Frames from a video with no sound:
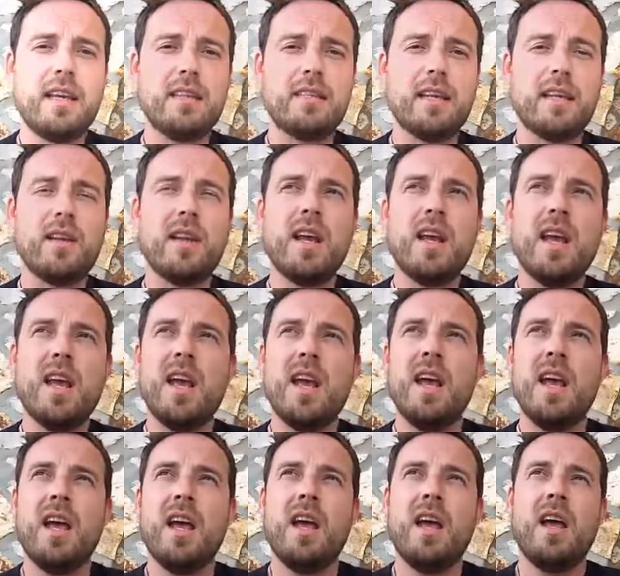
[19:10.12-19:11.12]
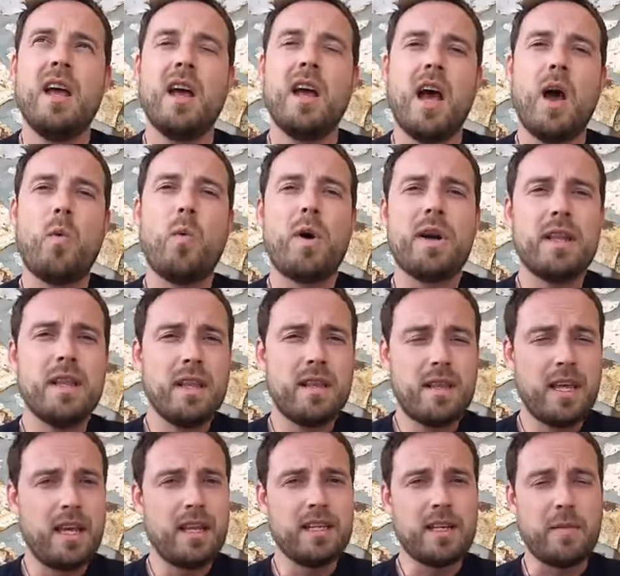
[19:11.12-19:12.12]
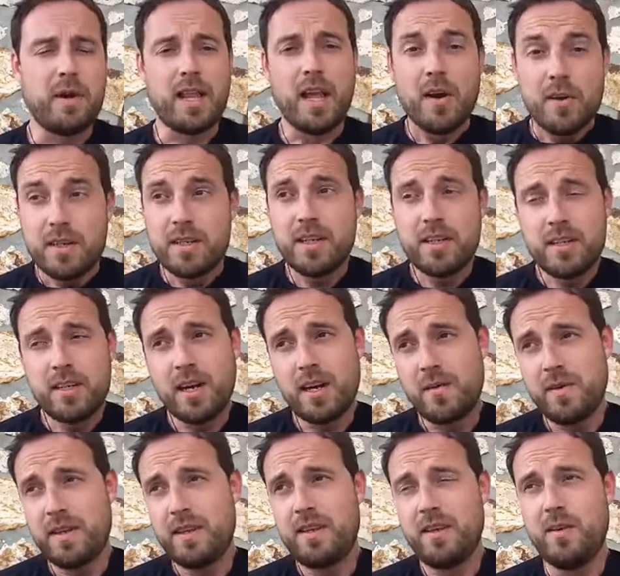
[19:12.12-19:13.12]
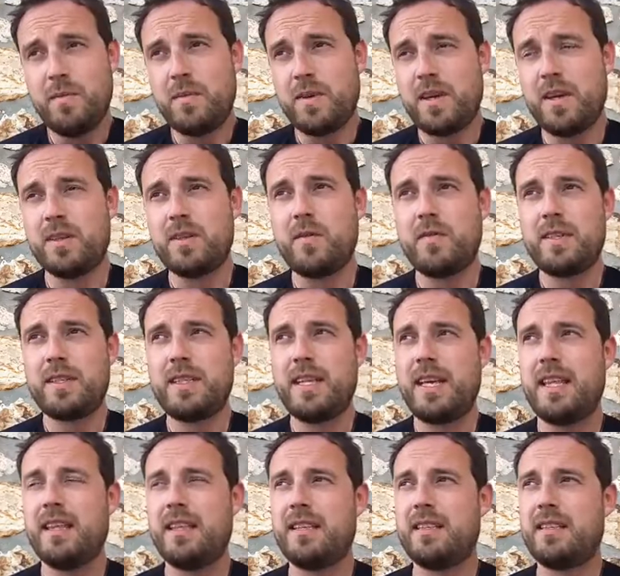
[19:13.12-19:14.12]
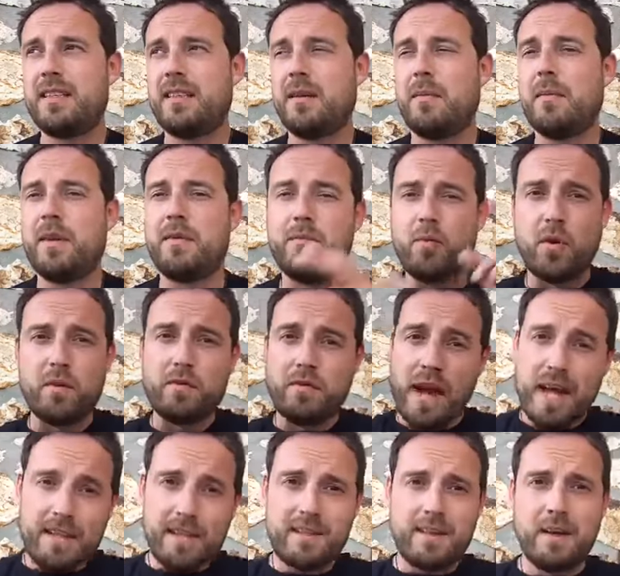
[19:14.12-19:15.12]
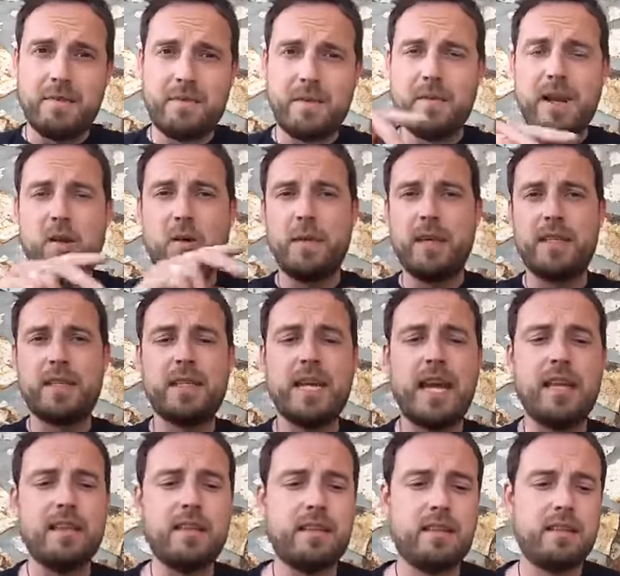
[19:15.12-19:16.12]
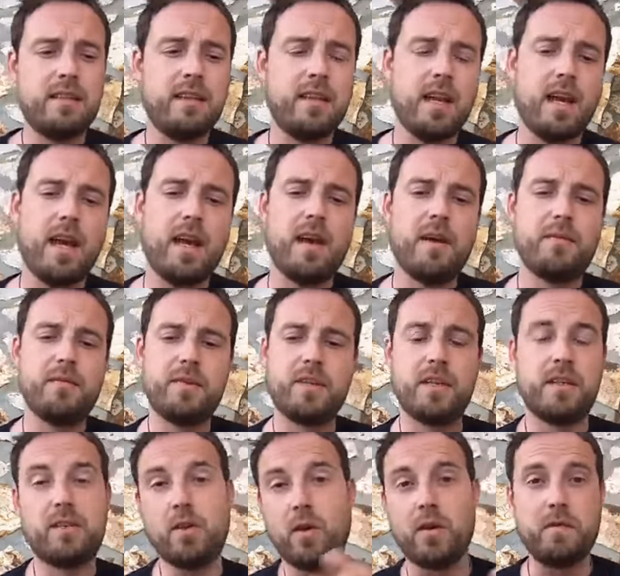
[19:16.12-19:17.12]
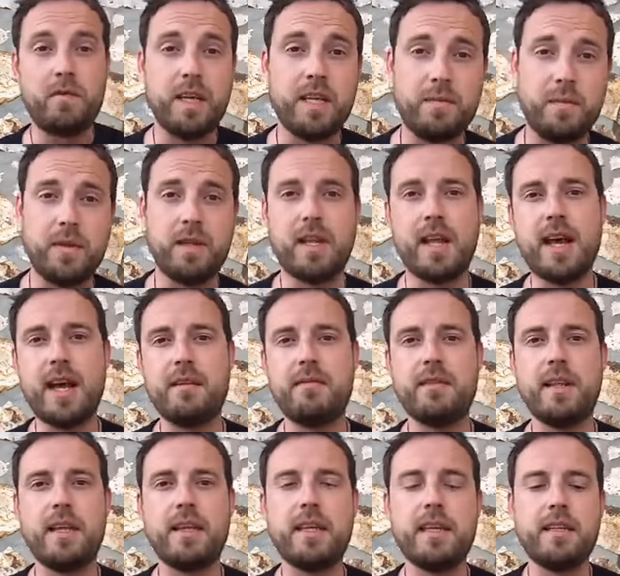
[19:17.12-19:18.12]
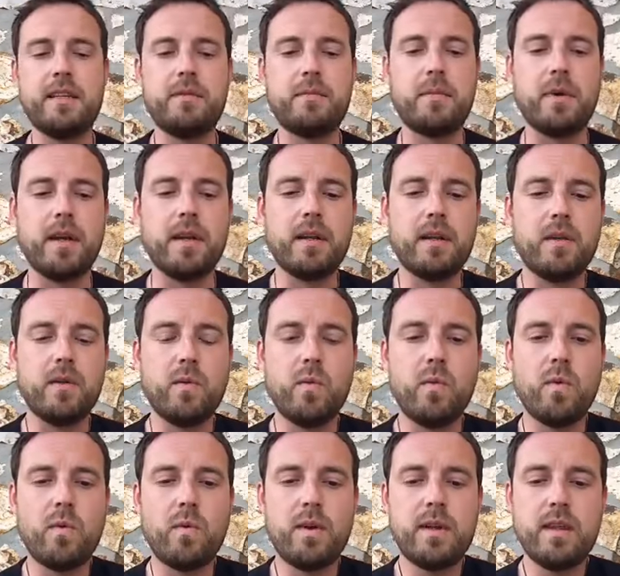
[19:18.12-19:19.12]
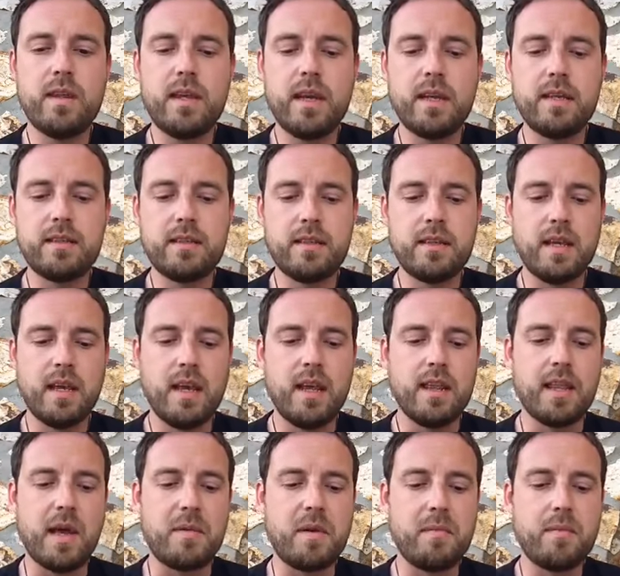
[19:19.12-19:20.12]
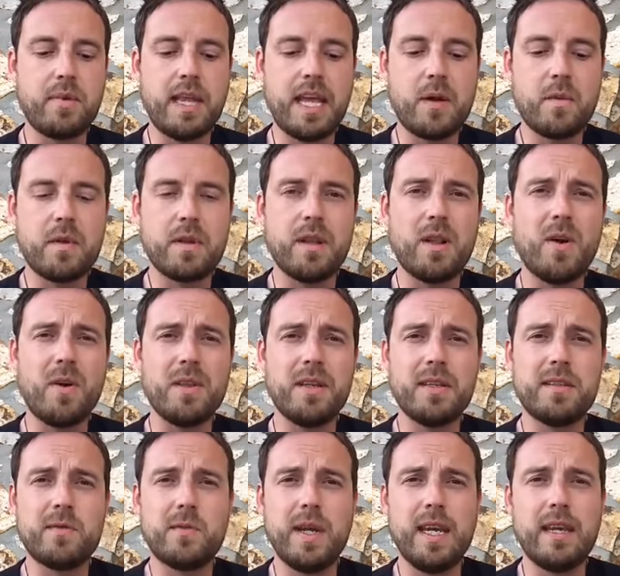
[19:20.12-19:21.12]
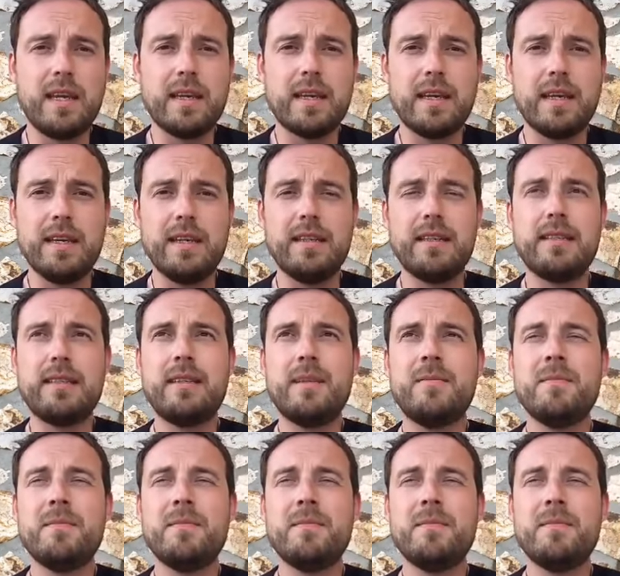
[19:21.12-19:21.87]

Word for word: and and one of the things I'm allowed to share with you, because obviously there's some more advanced stuff that might not make sense um, just on a Facebook Live like this, but w- one of the things I've been playing with a lot this week is